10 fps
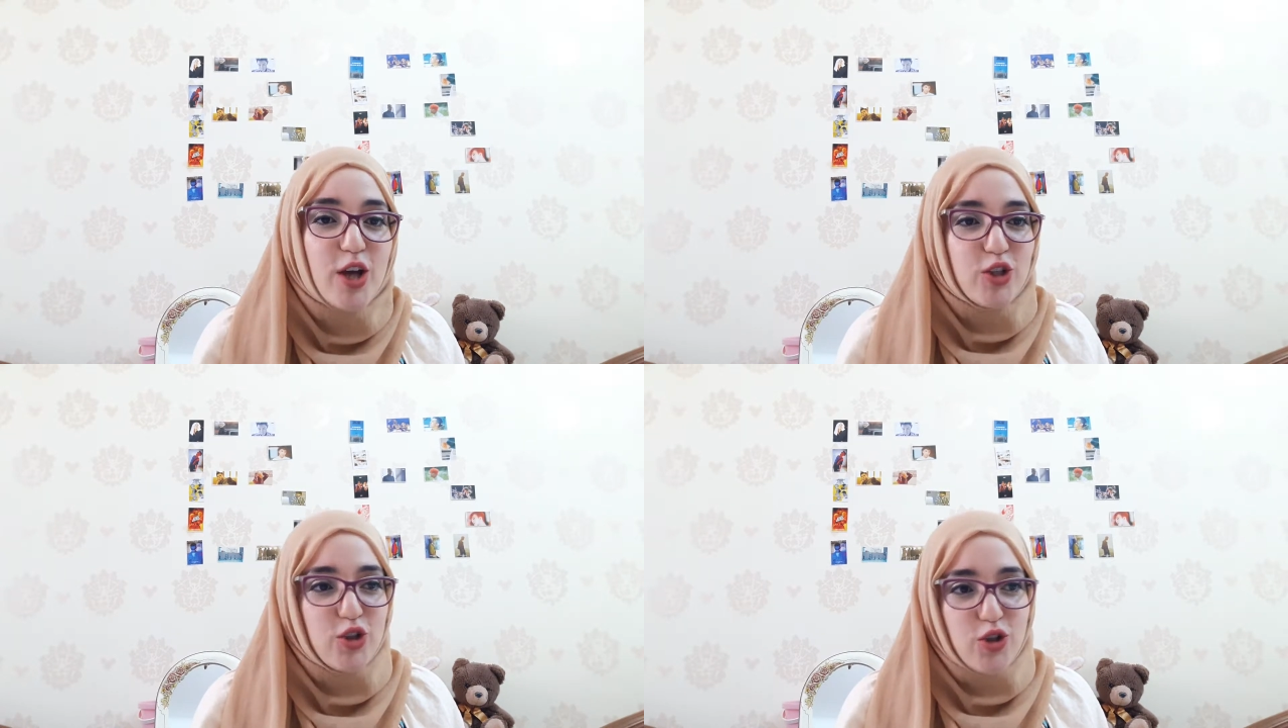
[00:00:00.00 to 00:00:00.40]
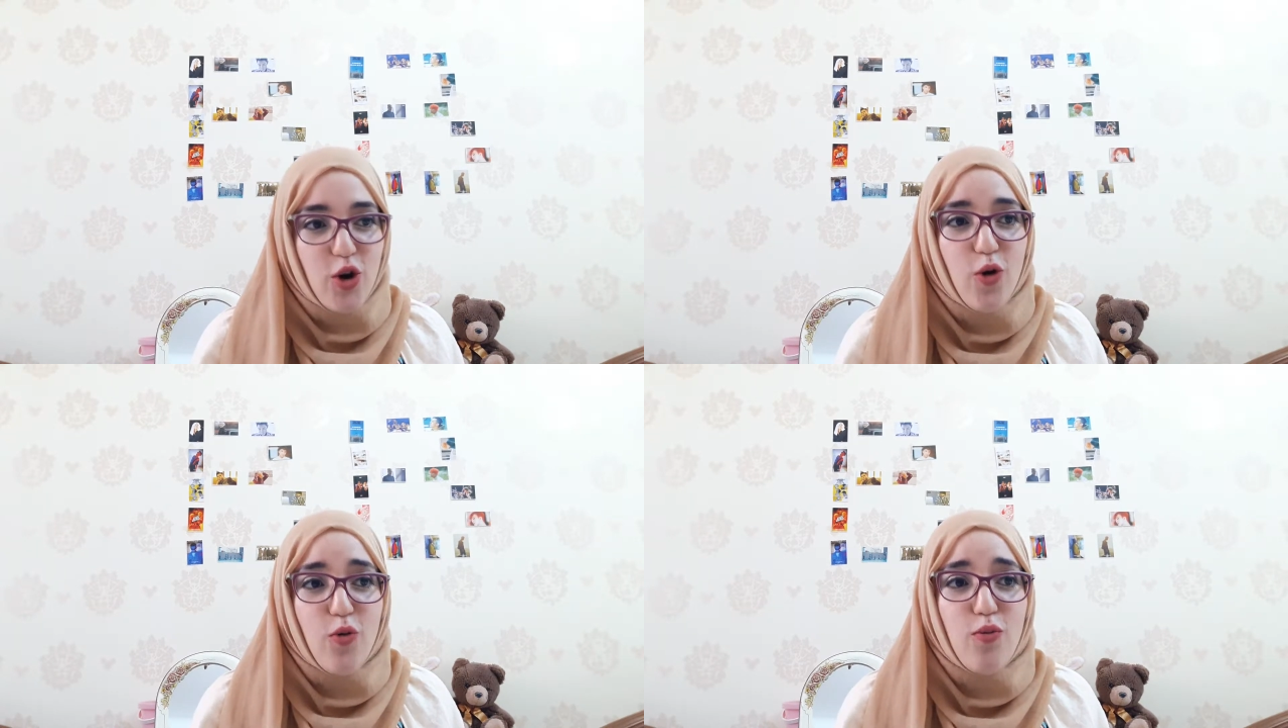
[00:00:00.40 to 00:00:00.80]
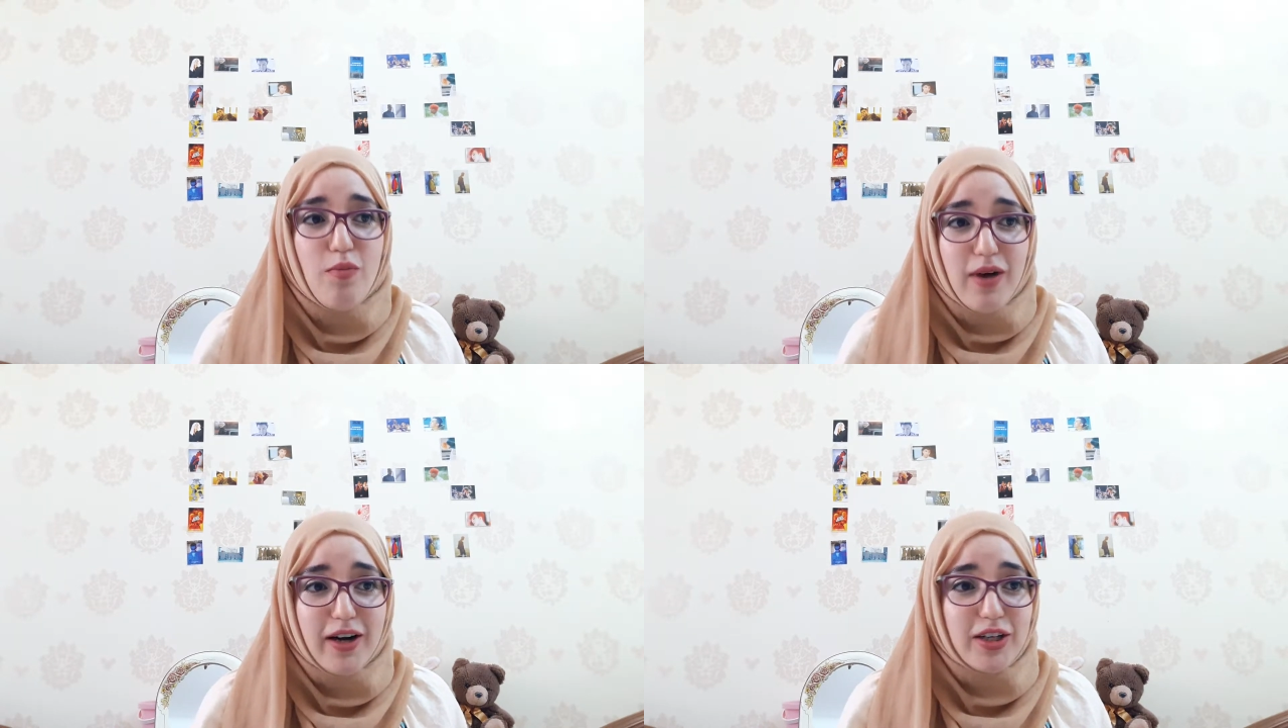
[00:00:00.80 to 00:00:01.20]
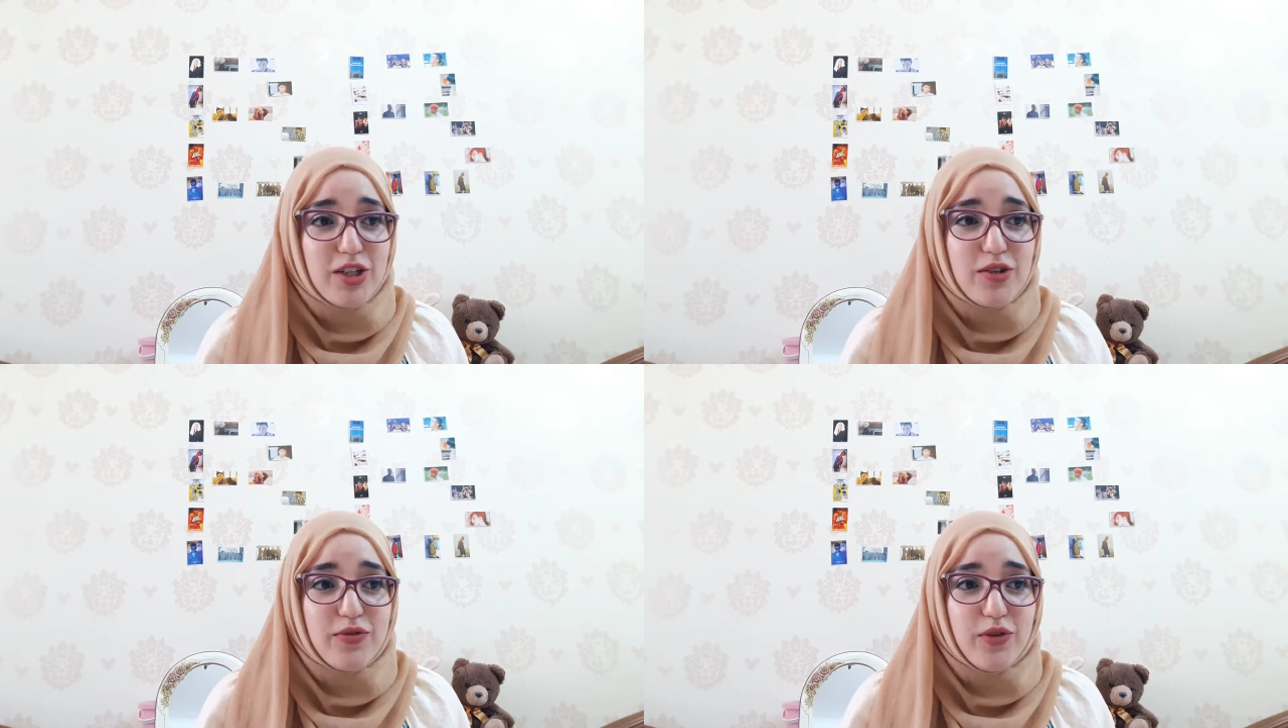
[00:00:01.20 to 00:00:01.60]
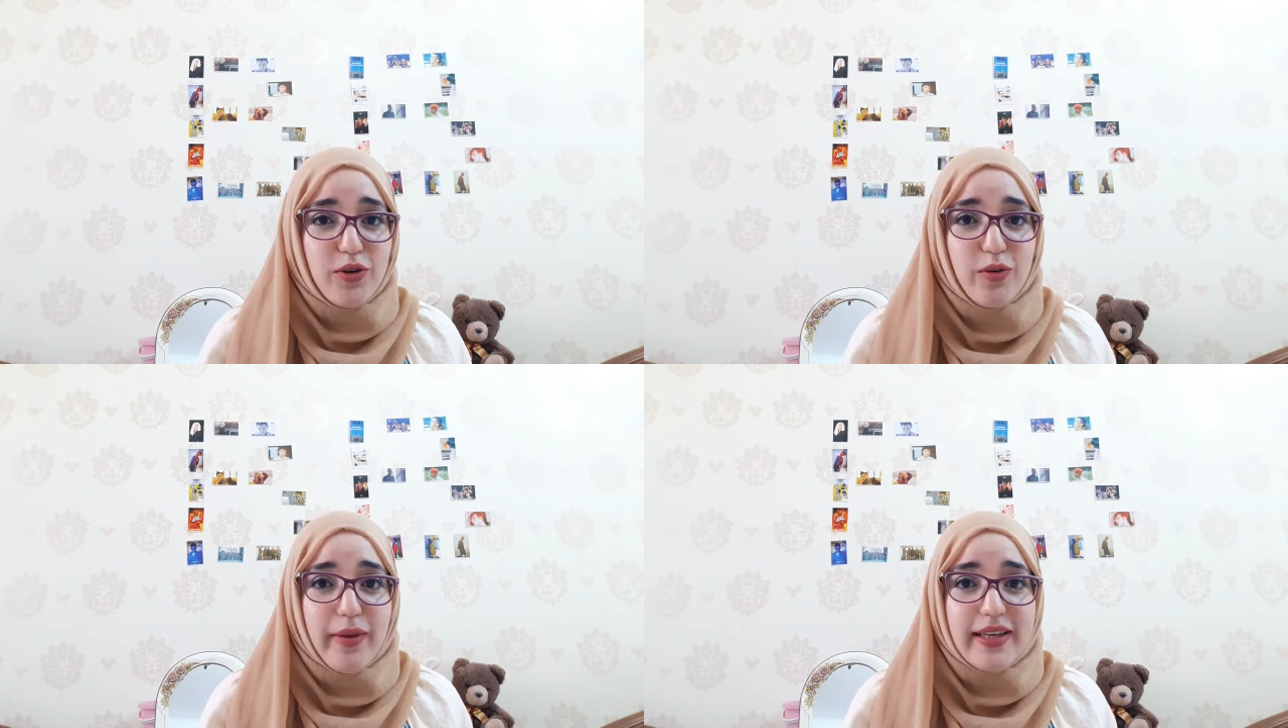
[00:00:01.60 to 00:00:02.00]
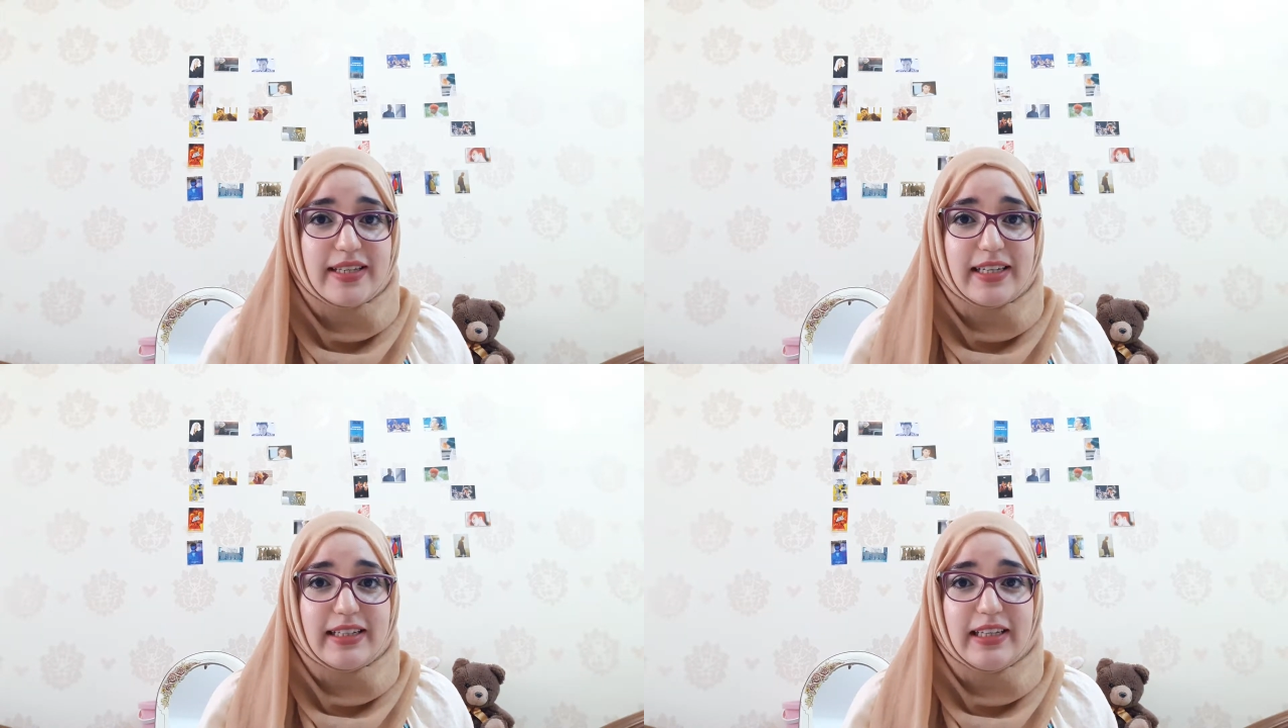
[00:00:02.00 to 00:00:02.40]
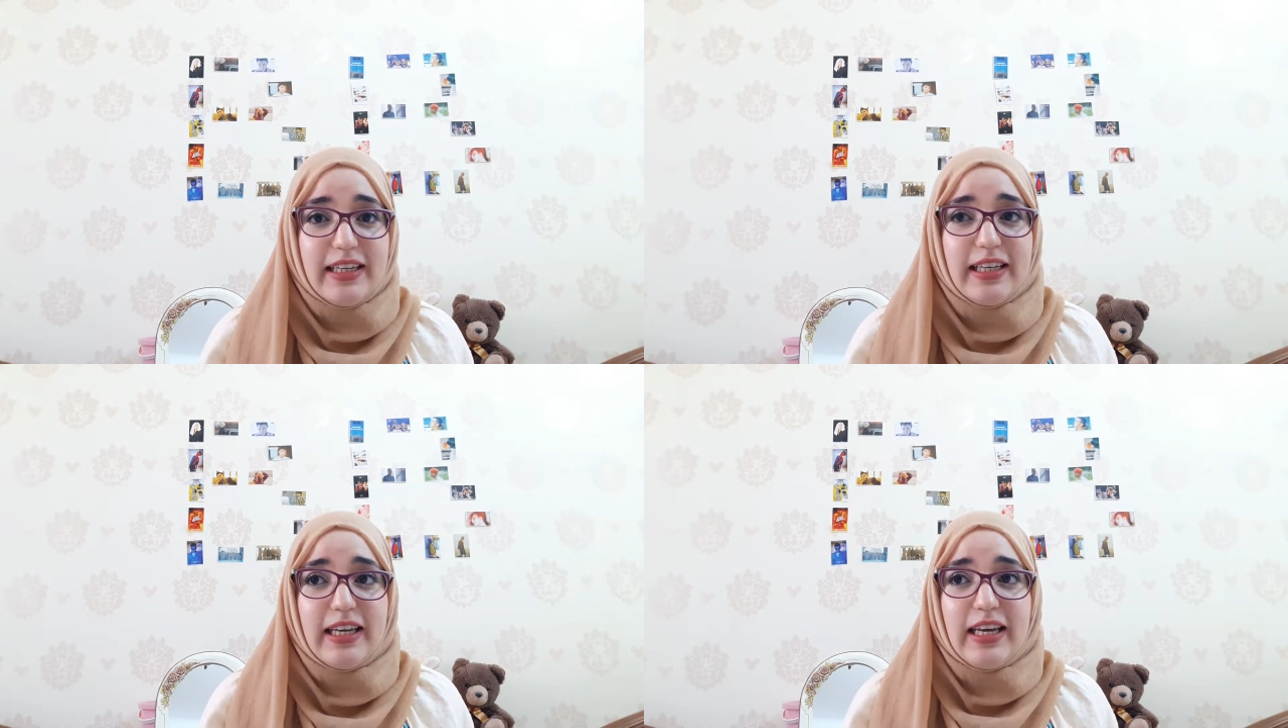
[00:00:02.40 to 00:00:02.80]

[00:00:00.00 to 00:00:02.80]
so much for basically